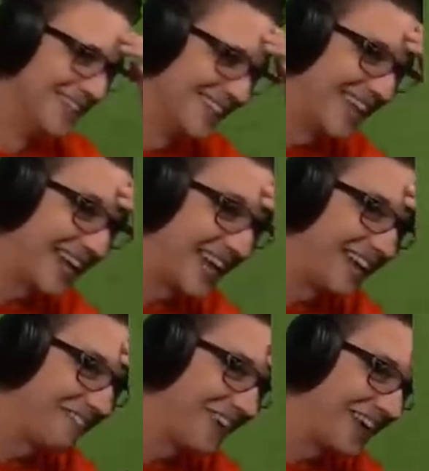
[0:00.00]
That
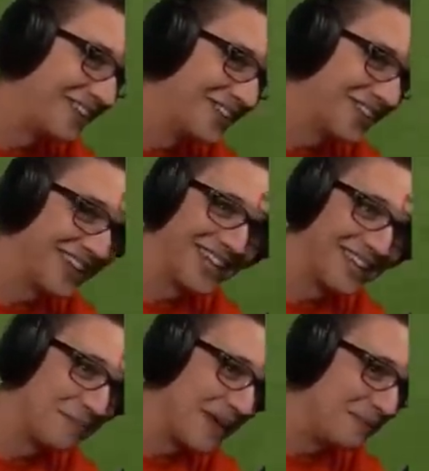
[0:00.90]
camera angle looked like
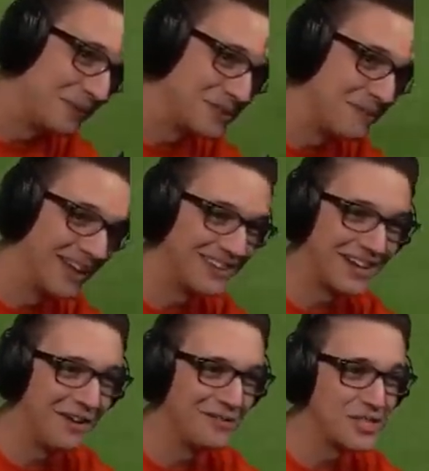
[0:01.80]
this baby was about to
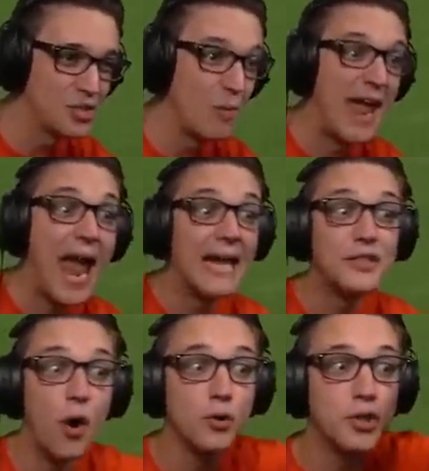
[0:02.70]
go swim. Hey,
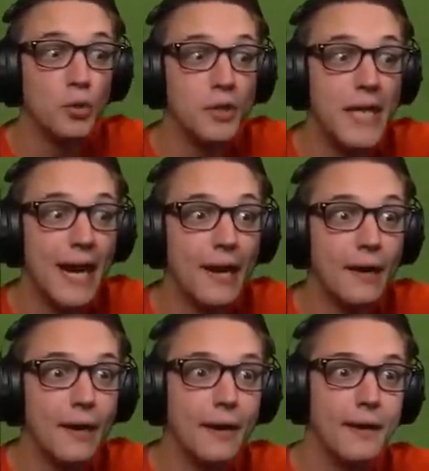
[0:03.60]
don't you
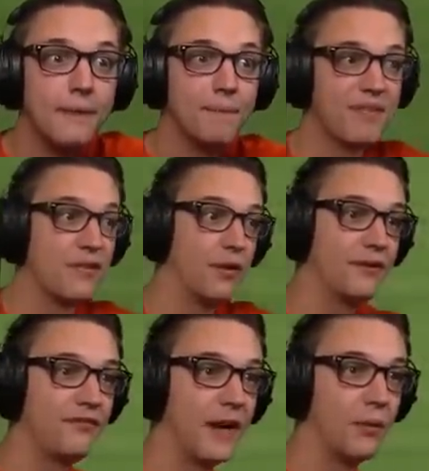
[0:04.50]
dare! Still on the
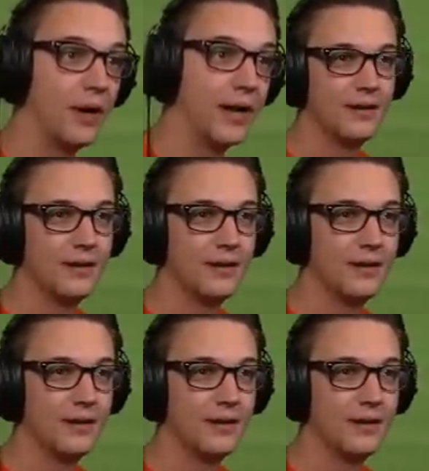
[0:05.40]
fairway.